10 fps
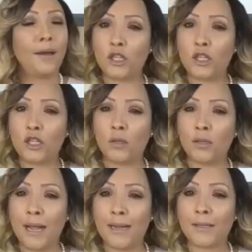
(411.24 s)
owned the
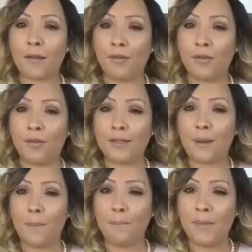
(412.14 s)
property? Was the
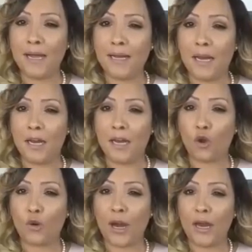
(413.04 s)
property legit?
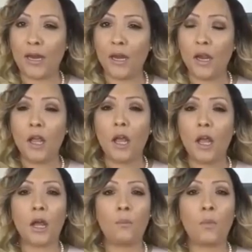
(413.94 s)
It, it, it,
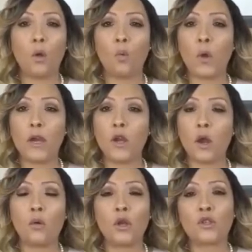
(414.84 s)
it was it
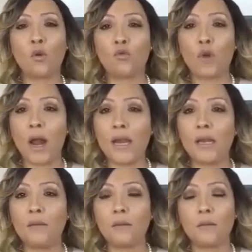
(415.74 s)
was
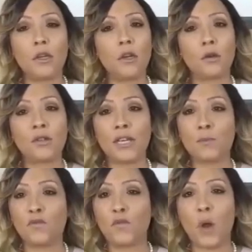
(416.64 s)
a
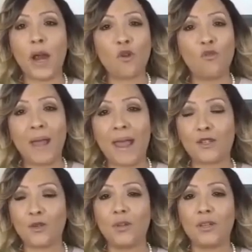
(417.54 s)
mess. What they
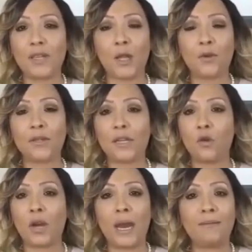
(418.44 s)
were trying to uh,
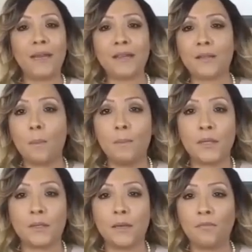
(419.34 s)
accomplish
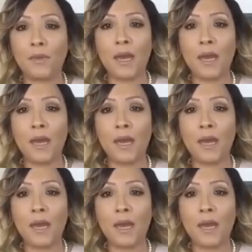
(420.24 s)
together, it was